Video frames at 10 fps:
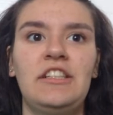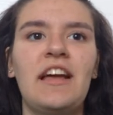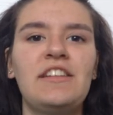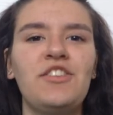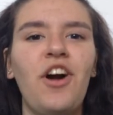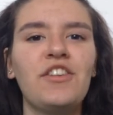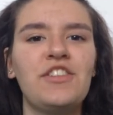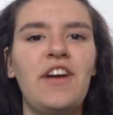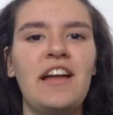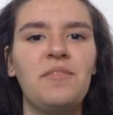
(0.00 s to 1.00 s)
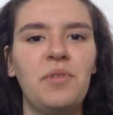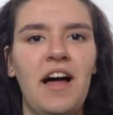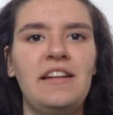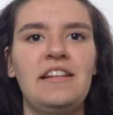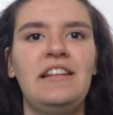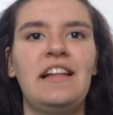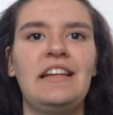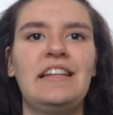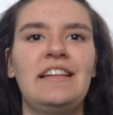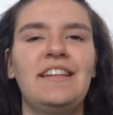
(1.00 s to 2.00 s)
Because you're also kind of blinded,
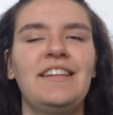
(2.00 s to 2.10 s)
like,